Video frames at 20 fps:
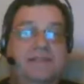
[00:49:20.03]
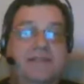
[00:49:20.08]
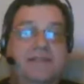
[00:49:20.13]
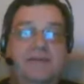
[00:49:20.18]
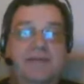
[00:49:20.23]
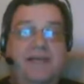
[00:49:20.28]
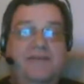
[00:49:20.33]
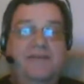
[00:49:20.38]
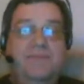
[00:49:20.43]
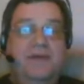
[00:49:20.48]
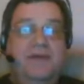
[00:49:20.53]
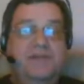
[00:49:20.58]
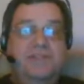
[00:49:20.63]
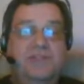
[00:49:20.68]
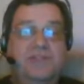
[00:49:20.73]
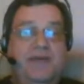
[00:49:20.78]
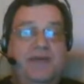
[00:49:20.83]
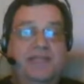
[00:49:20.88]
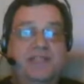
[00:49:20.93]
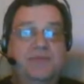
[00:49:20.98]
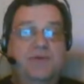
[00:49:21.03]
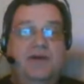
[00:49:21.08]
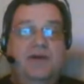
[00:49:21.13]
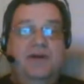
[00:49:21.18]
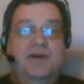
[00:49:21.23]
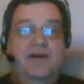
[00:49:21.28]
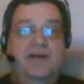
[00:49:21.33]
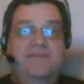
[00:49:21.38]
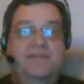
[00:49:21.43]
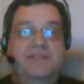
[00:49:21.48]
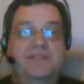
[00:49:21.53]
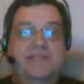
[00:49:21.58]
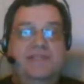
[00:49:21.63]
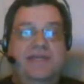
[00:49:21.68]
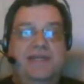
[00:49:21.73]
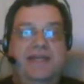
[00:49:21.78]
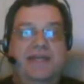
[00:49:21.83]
don't have much to add to what Ivan said.